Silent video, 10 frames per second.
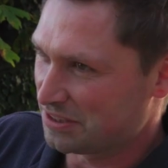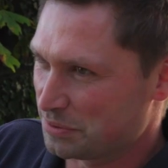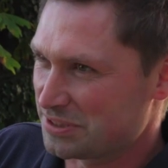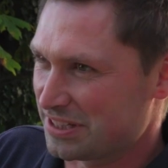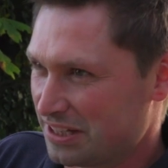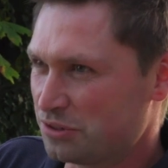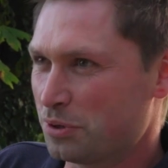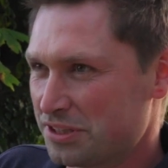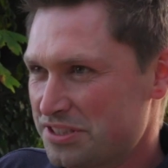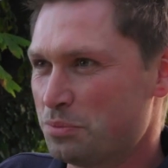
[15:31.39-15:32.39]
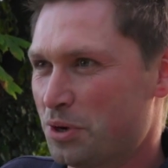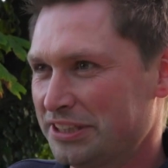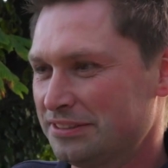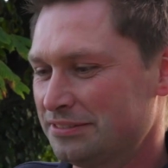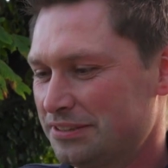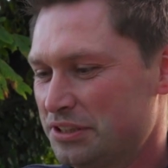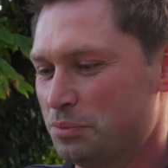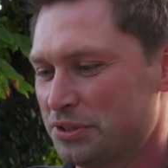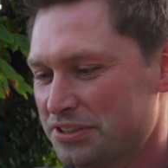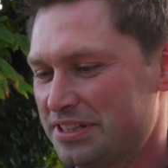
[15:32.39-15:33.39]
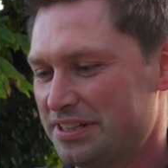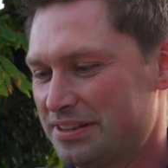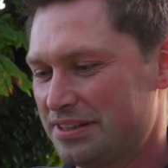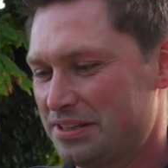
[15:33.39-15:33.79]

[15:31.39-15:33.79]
I would say a quality wine. You want to.